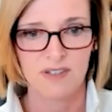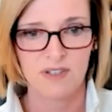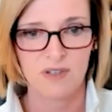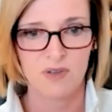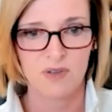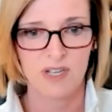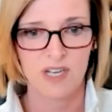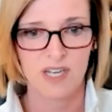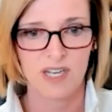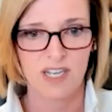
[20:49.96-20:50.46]

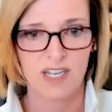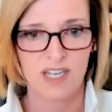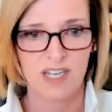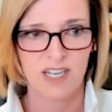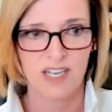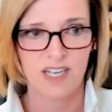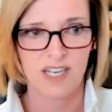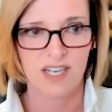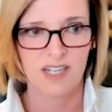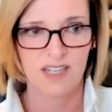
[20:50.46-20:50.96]
So
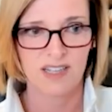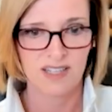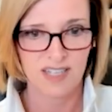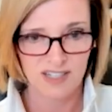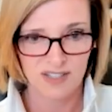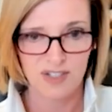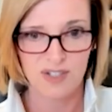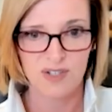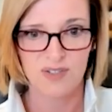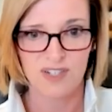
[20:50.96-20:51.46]
like,
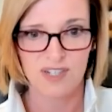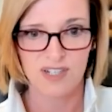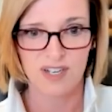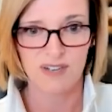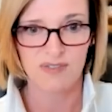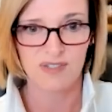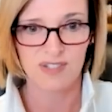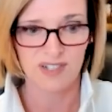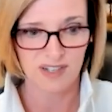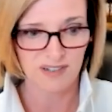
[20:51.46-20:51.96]
let's do the
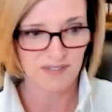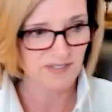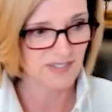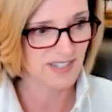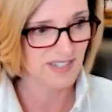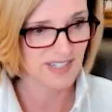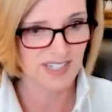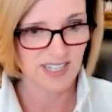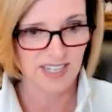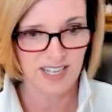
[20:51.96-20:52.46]
tough stuff
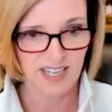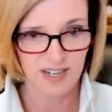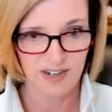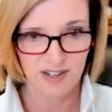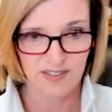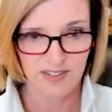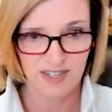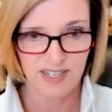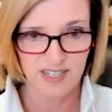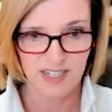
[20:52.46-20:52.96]
to get
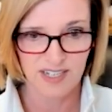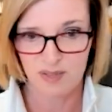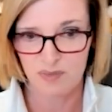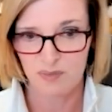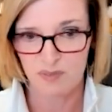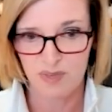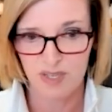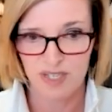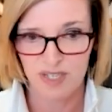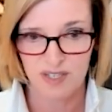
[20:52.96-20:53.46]
authentic
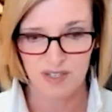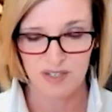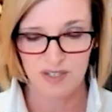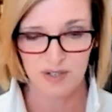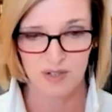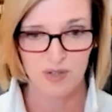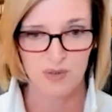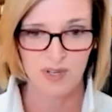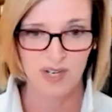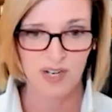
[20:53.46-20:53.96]
and be
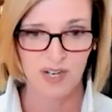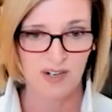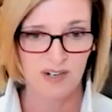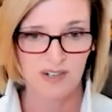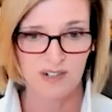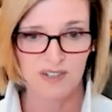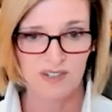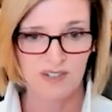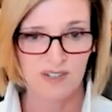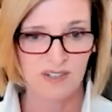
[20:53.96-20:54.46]
who we
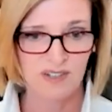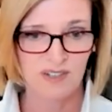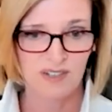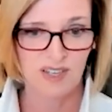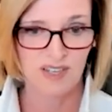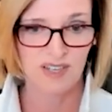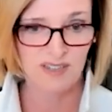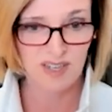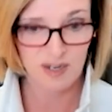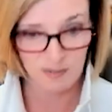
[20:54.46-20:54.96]
are,
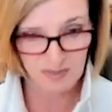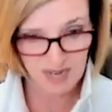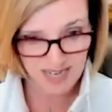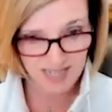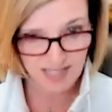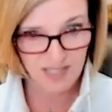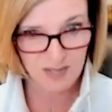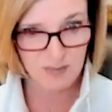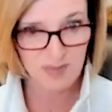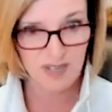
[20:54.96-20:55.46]
and then
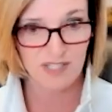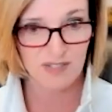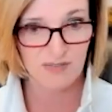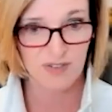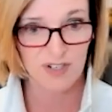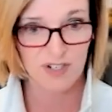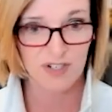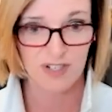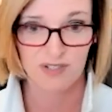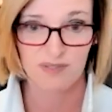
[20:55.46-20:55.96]
make it the best
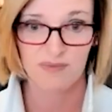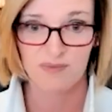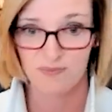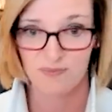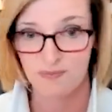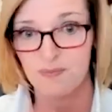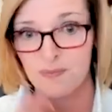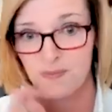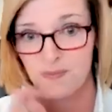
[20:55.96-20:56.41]
version.